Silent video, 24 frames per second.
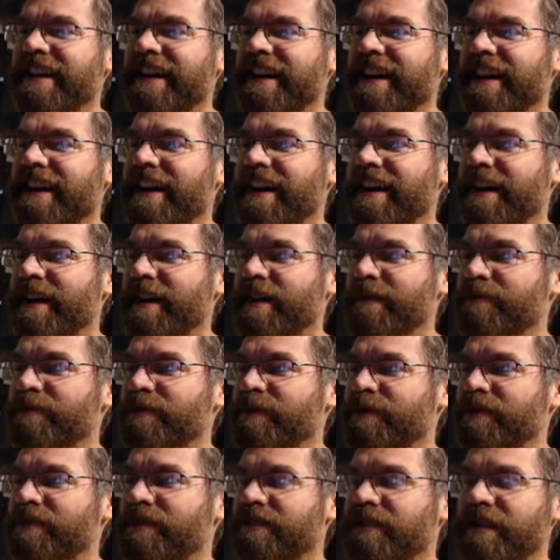
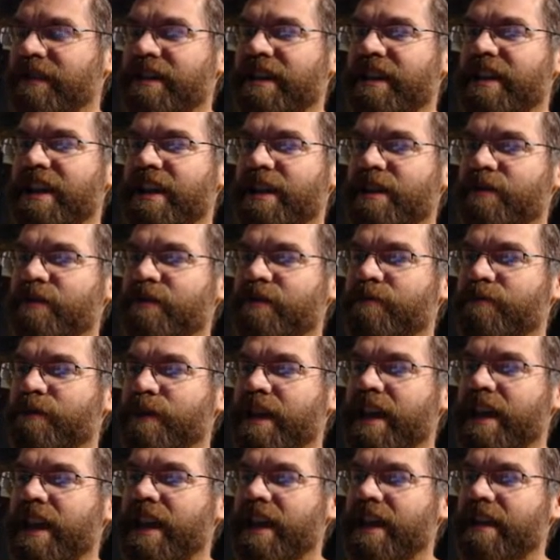
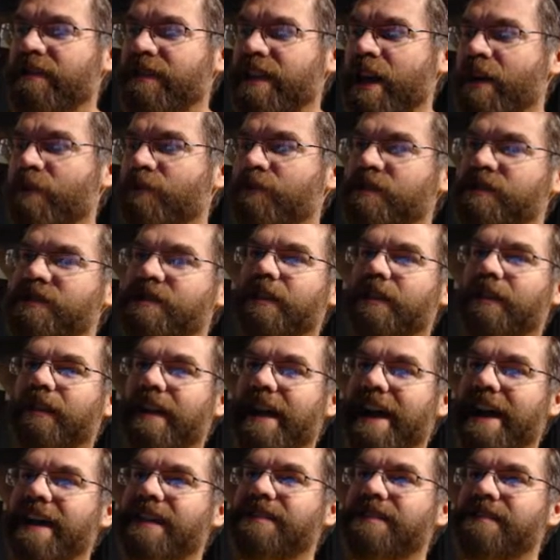that was the
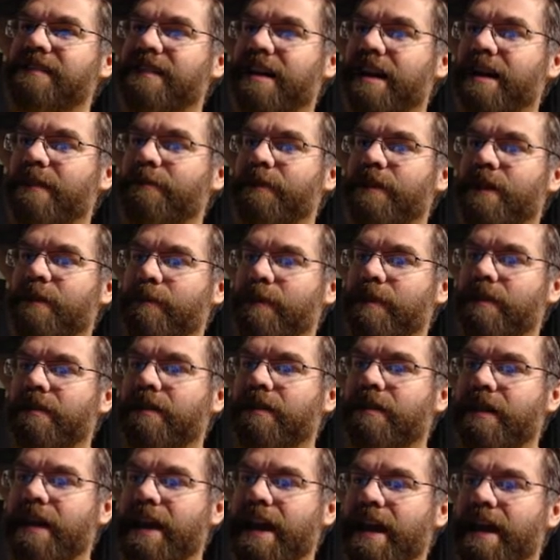last time an
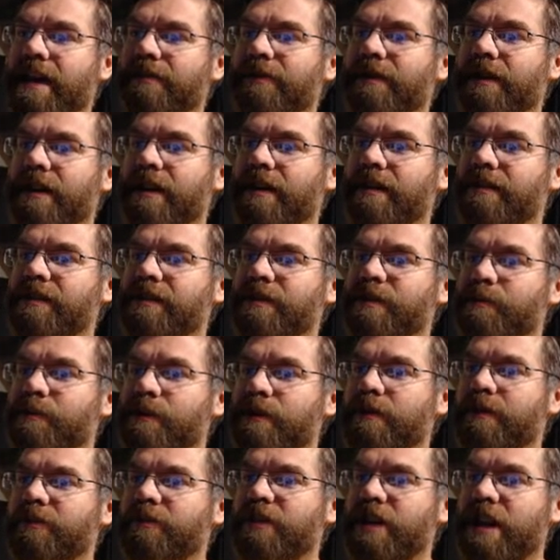American had the
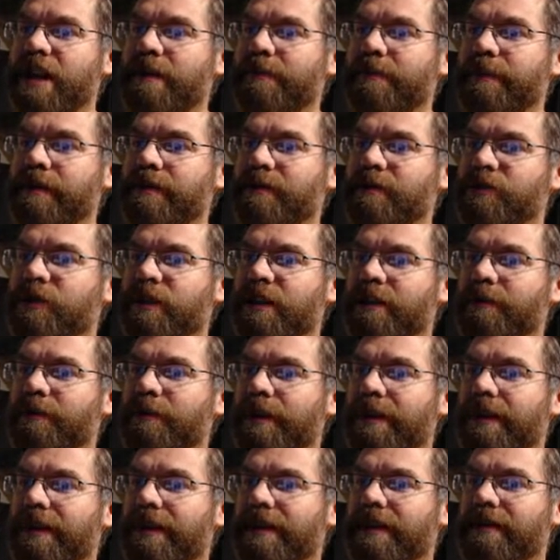undisputed championship.
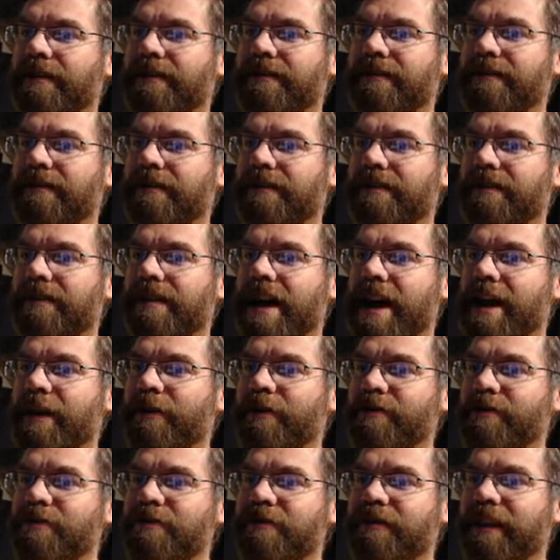And I
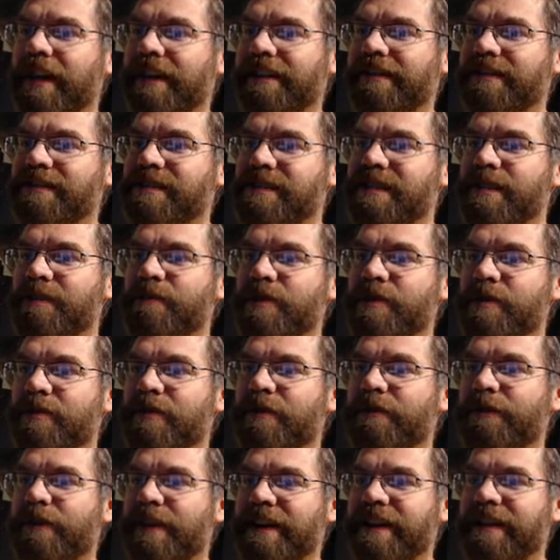know you'd like to see him
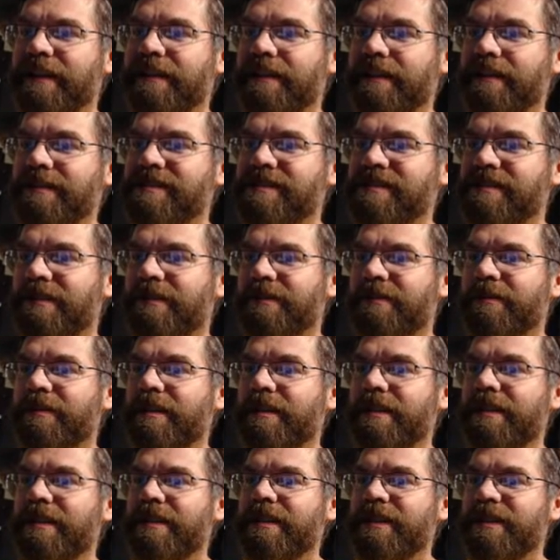unified again so
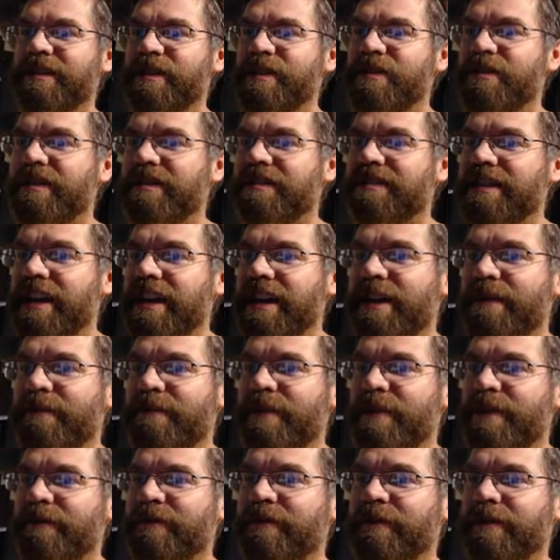you can take him
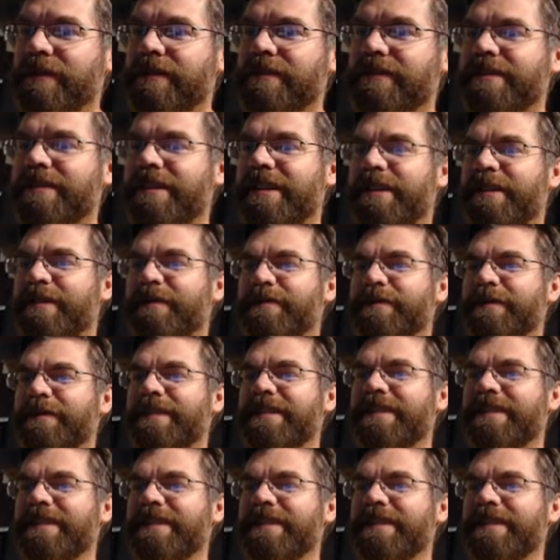home for yourself.